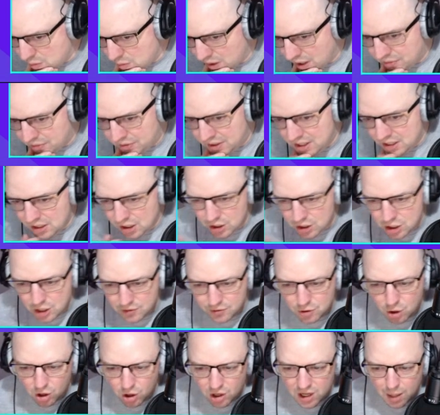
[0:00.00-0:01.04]
Well, I think that you've
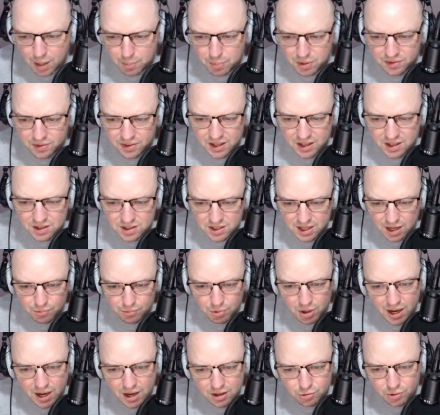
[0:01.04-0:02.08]
got a couple of things there,
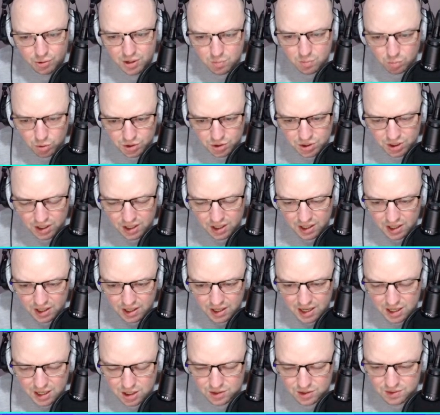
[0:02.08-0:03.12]
right? Greenwood
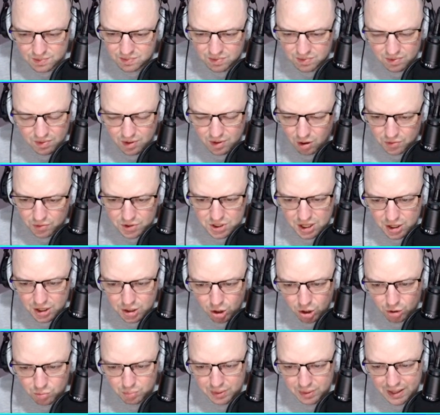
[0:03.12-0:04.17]
is obviously a
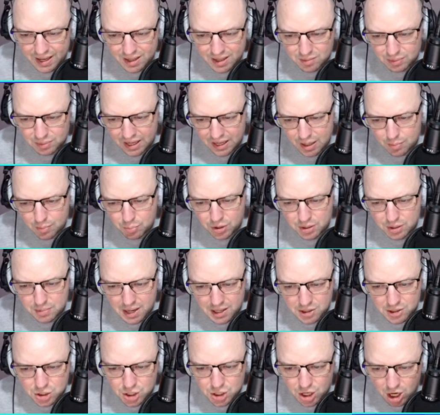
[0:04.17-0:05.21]
non-playing player pretty
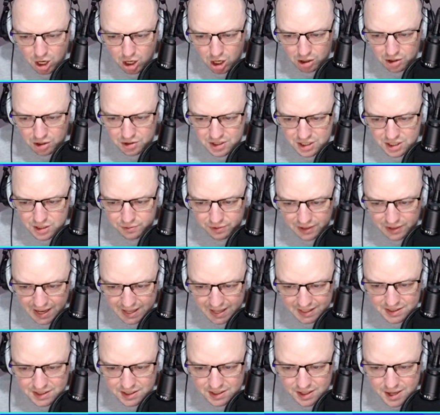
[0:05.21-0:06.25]
much. Haaland is
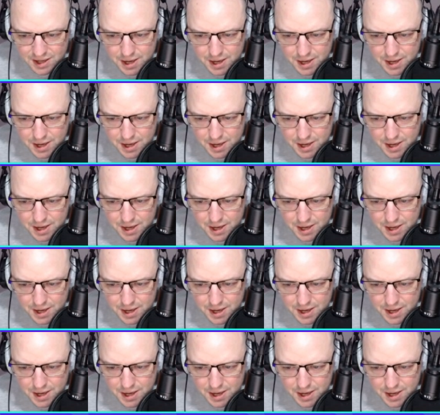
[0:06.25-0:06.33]
flagged.